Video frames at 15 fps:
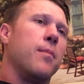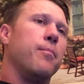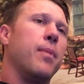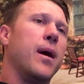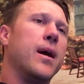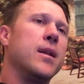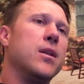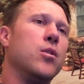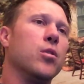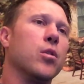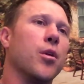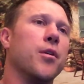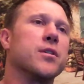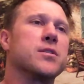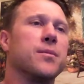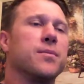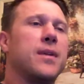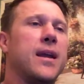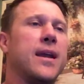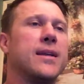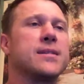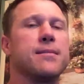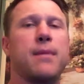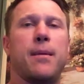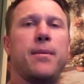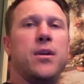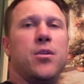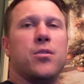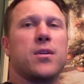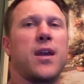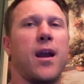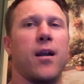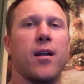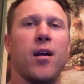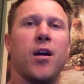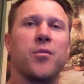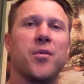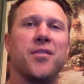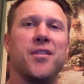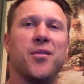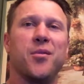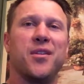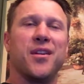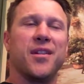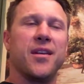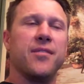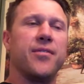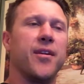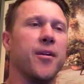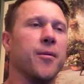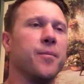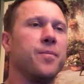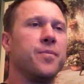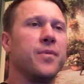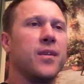but you learn some things that maybe you carry on with you when you leave here.